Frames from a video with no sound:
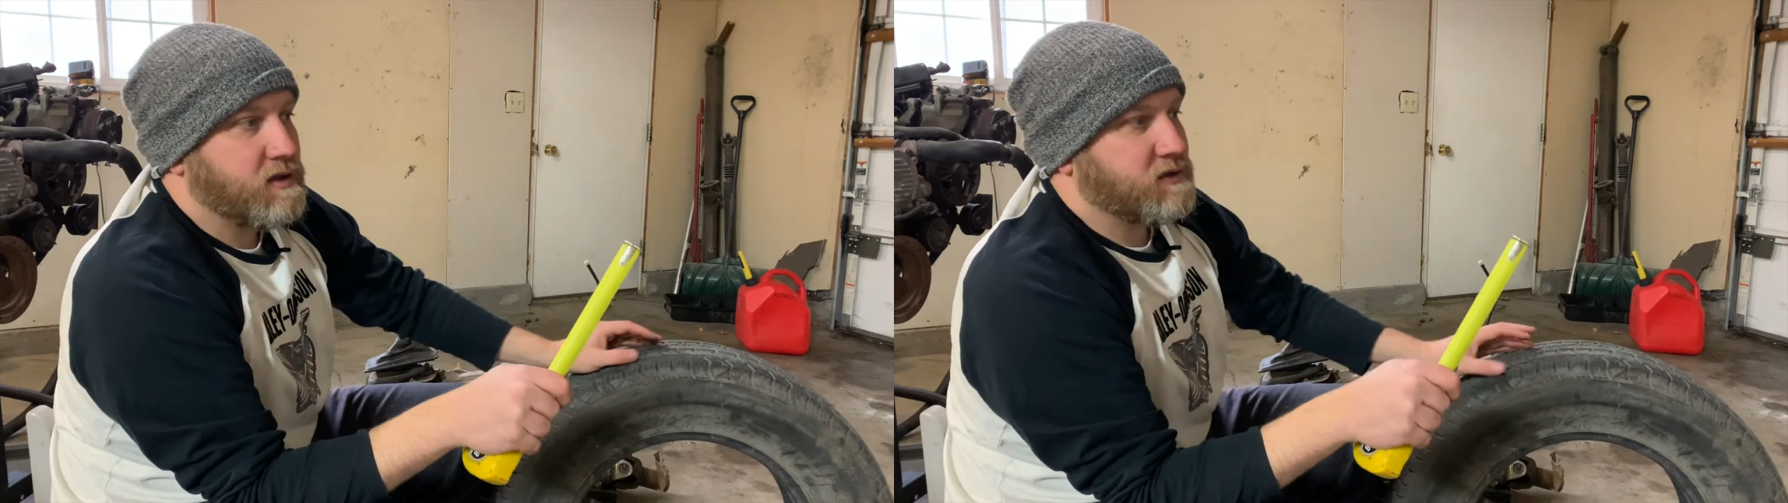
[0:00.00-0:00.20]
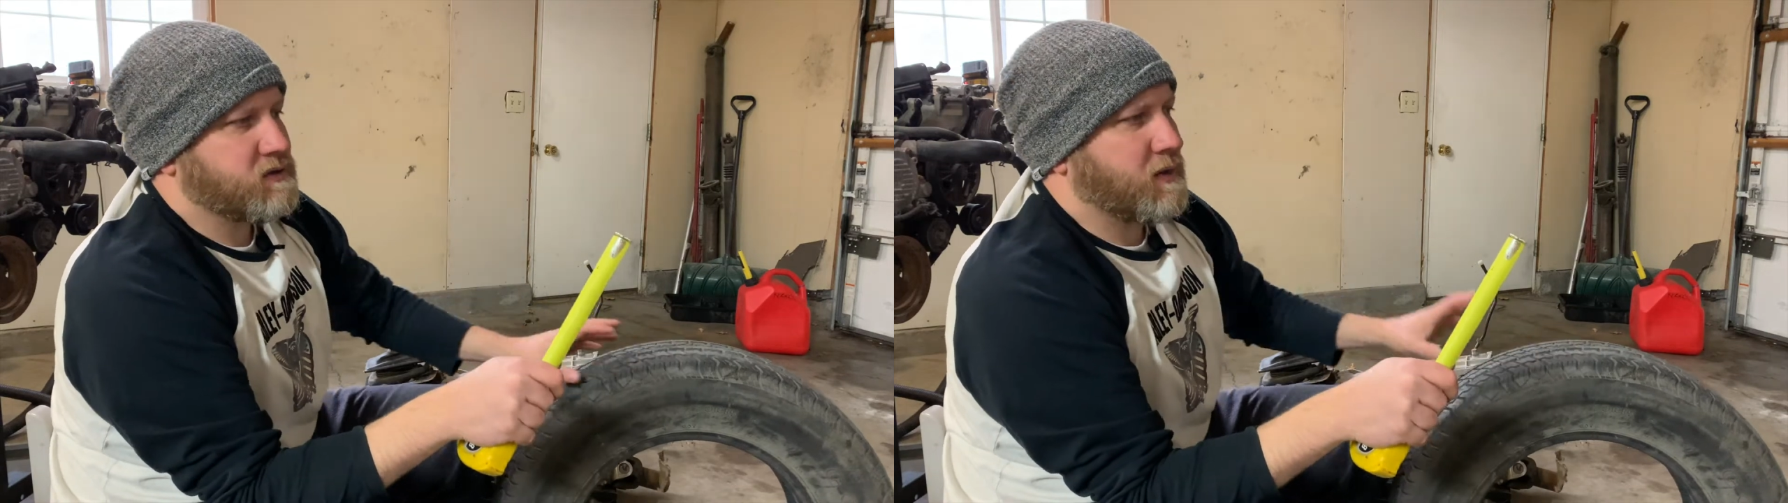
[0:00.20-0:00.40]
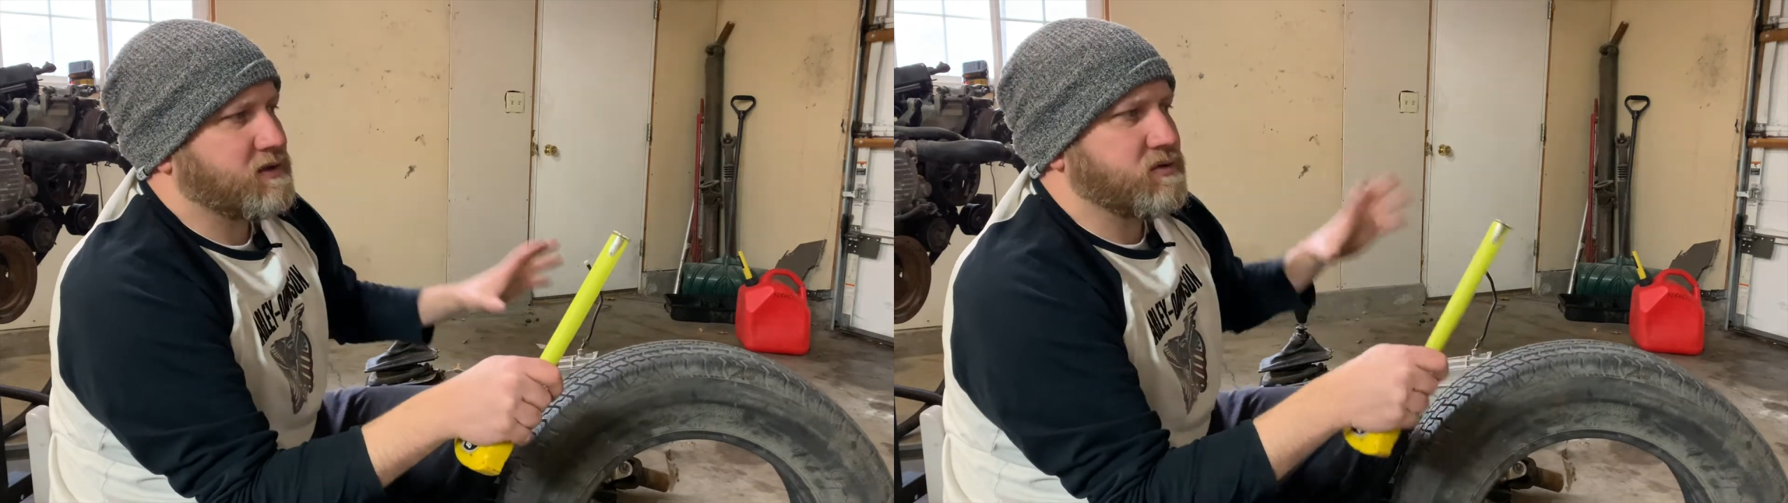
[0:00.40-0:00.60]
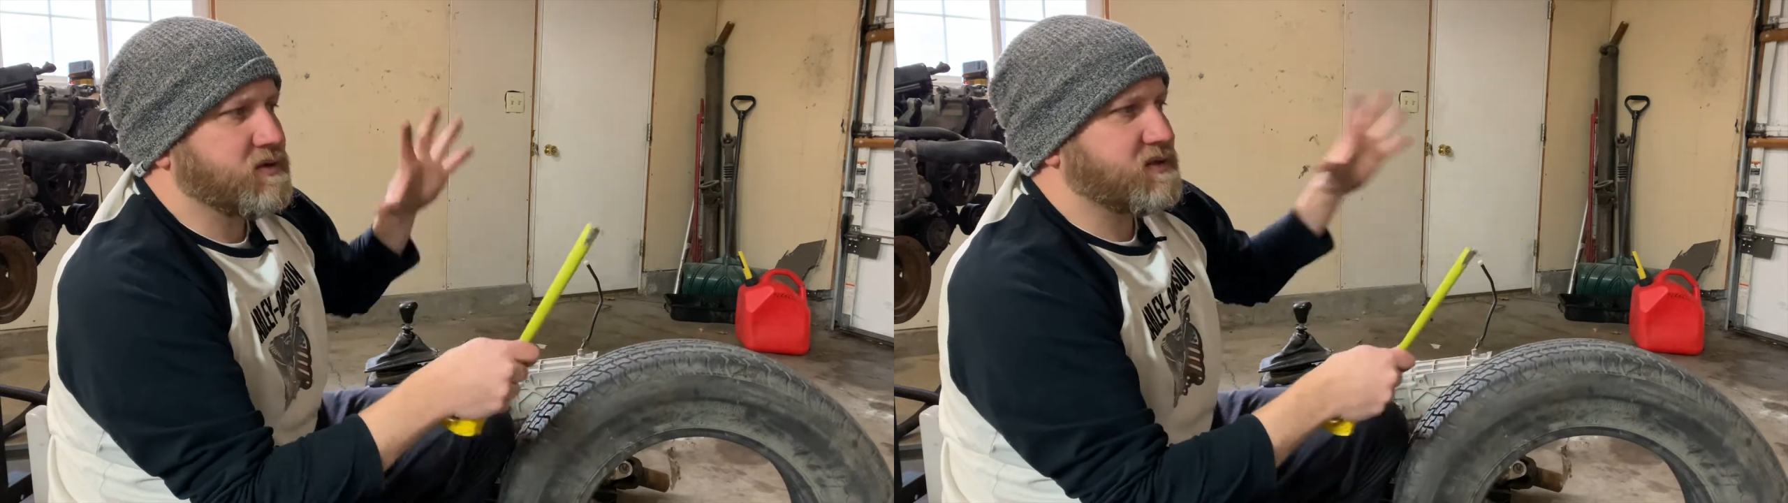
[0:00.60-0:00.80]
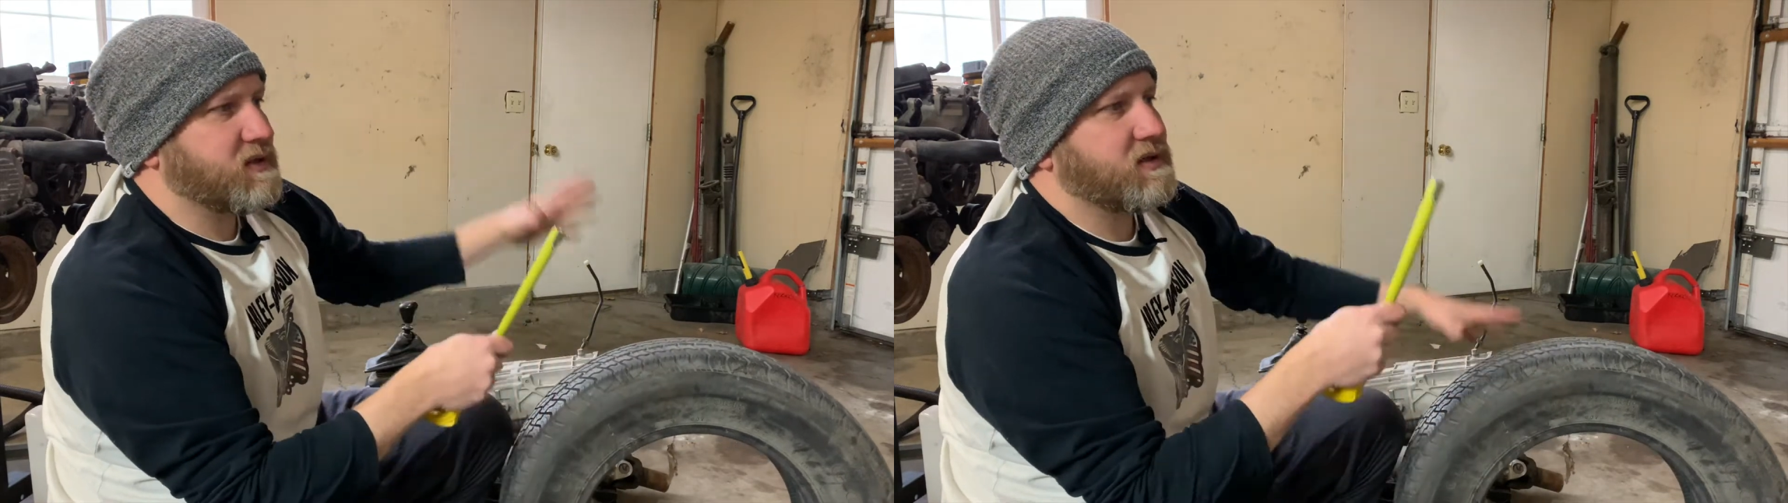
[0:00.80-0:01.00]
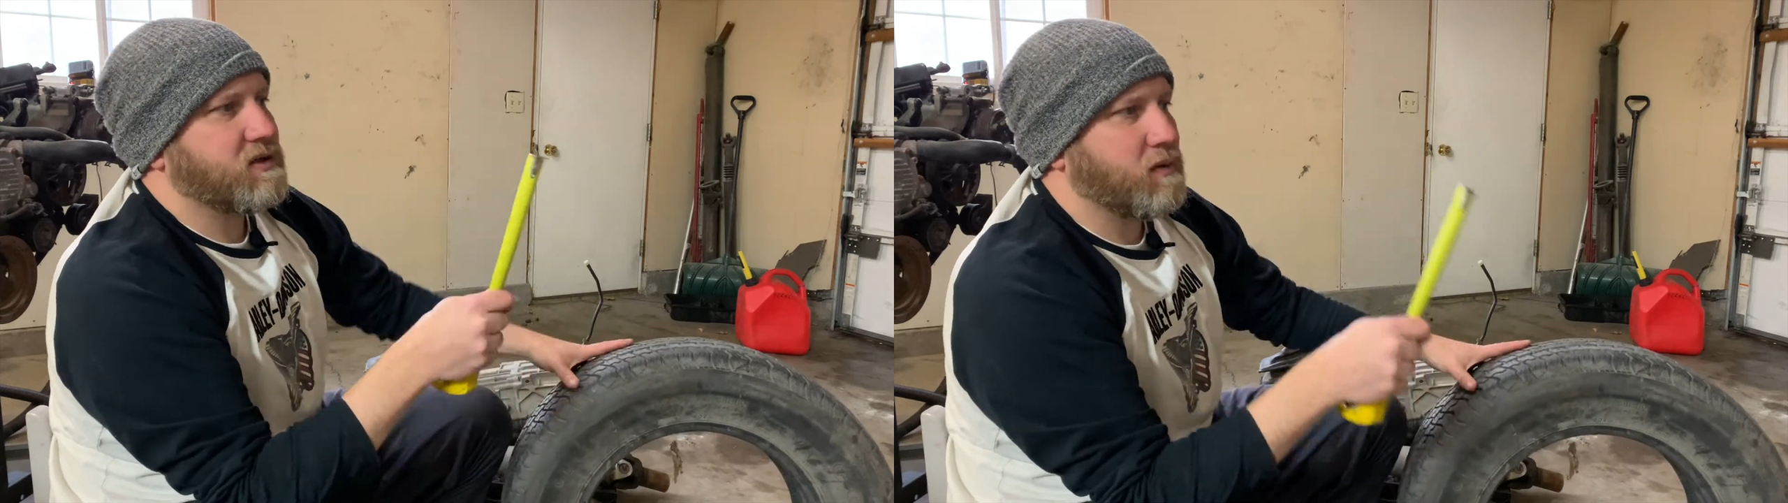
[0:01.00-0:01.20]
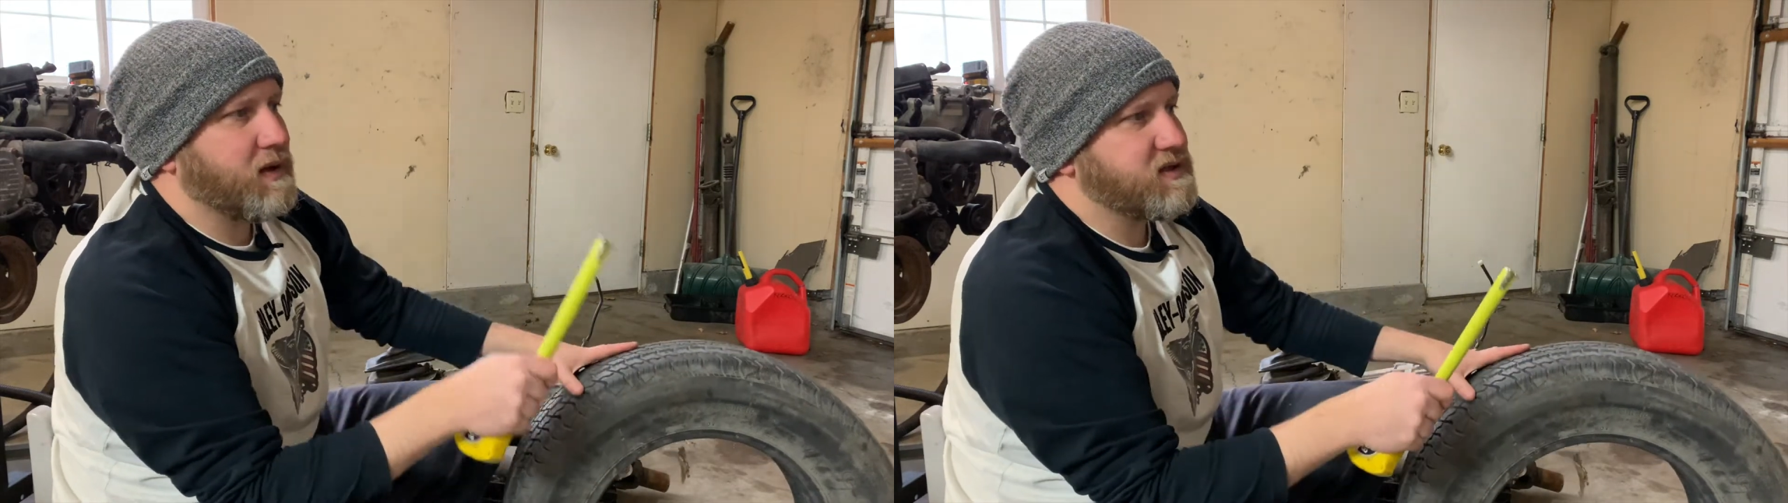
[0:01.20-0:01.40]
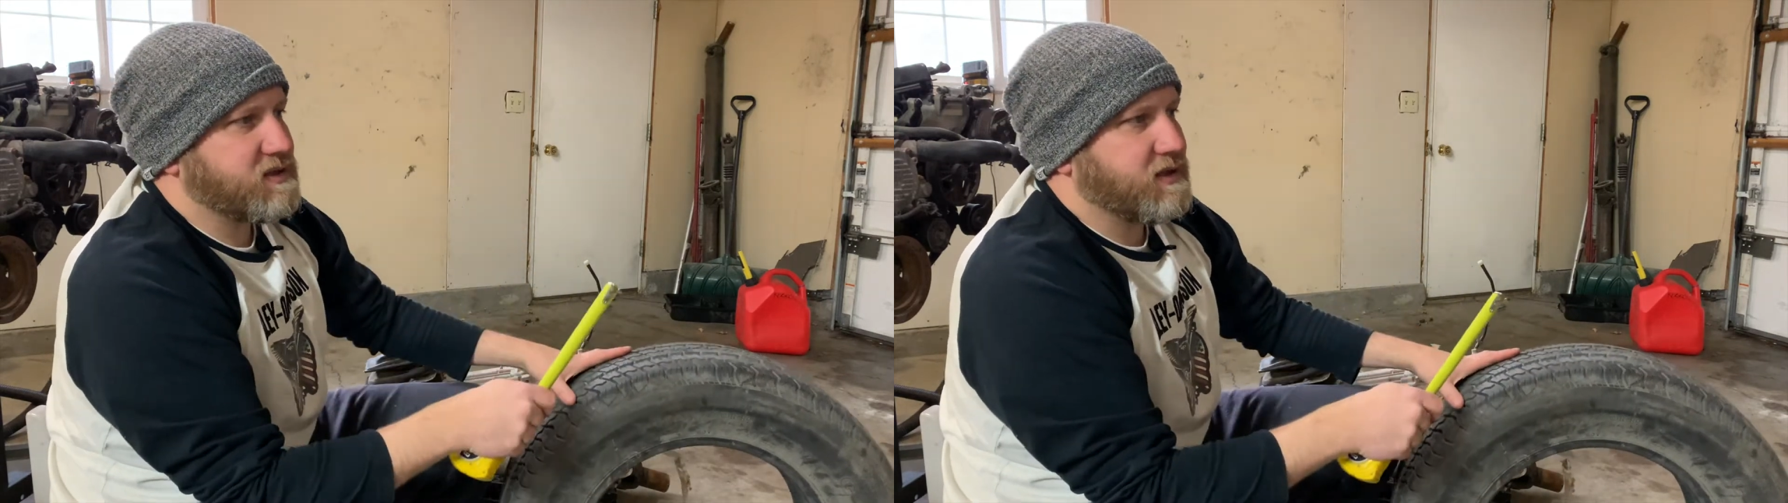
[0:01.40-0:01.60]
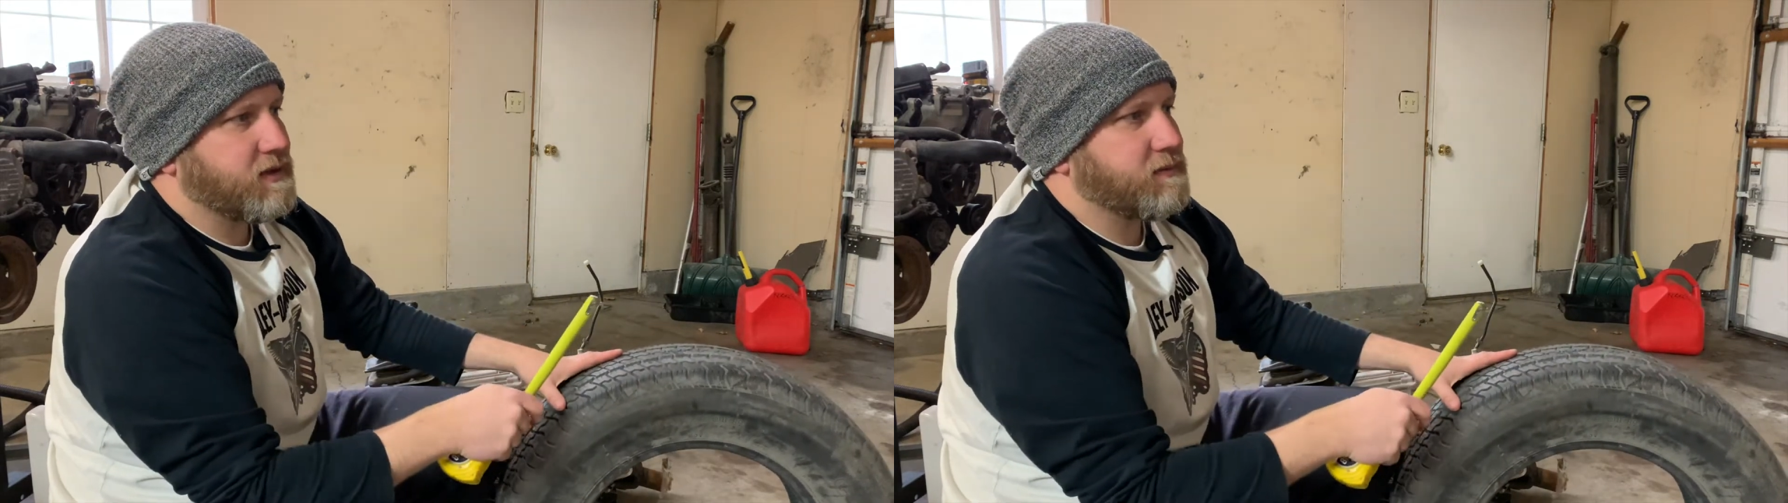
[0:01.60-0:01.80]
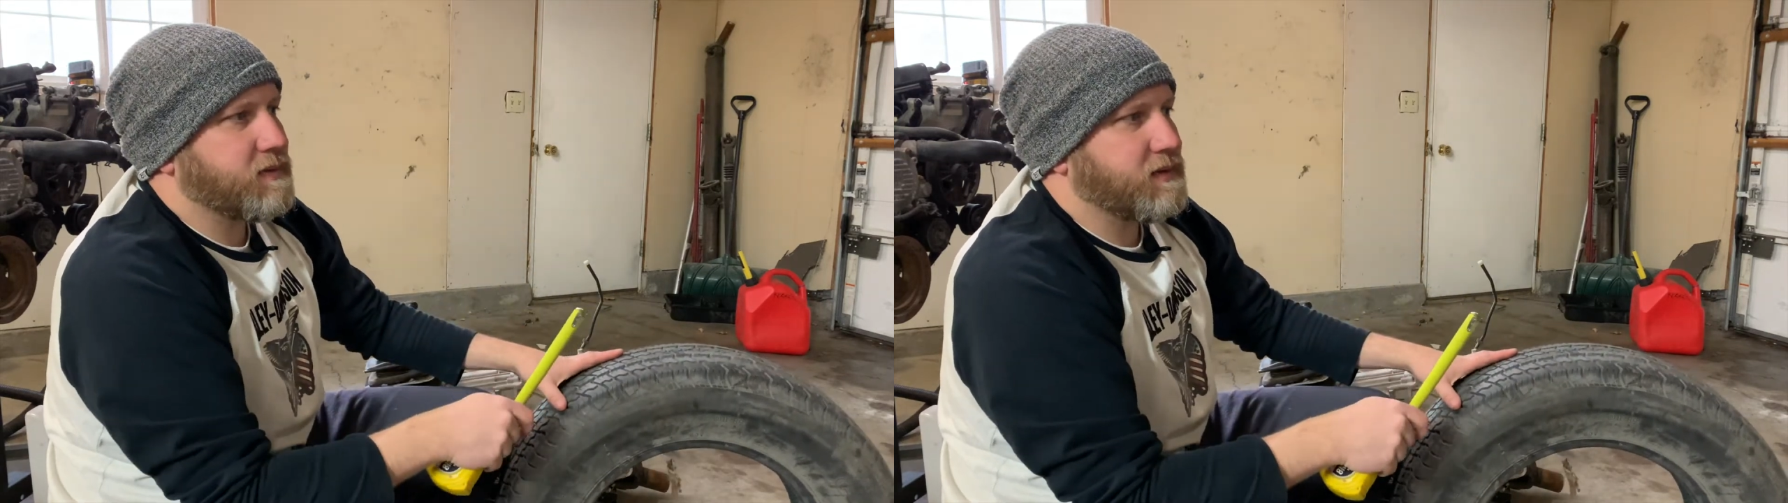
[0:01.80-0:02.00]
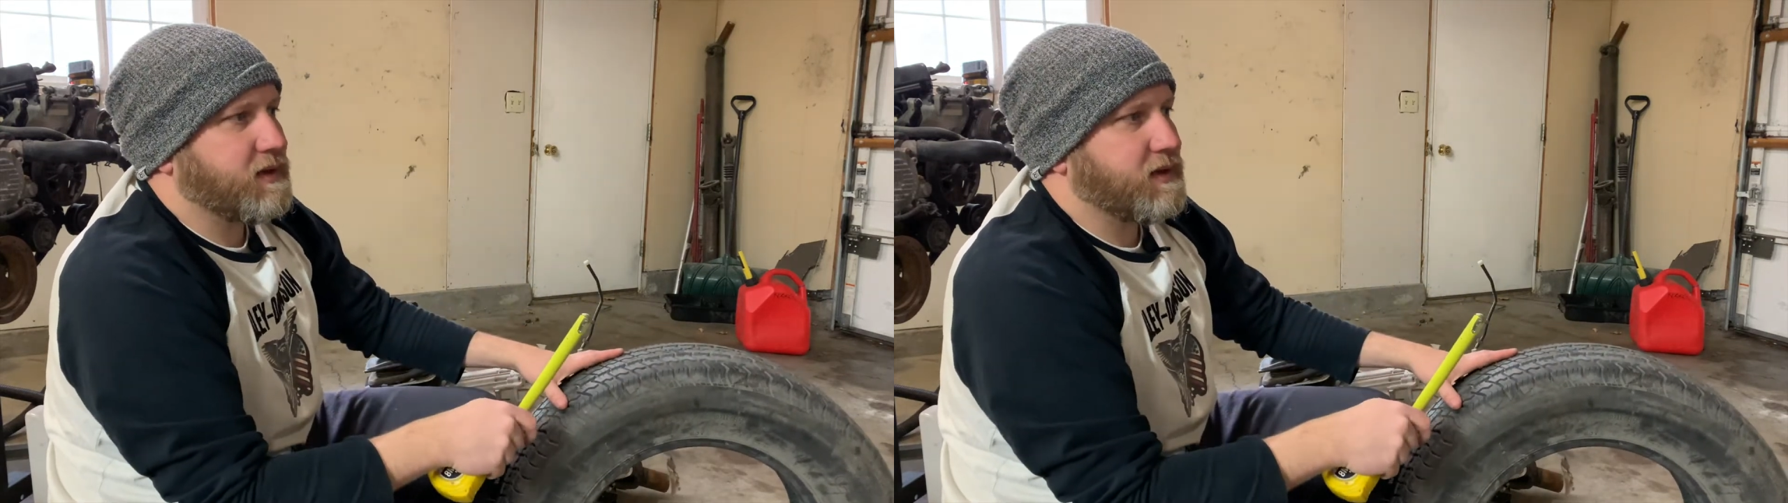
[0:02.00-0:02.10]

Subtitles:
So I do this equation up,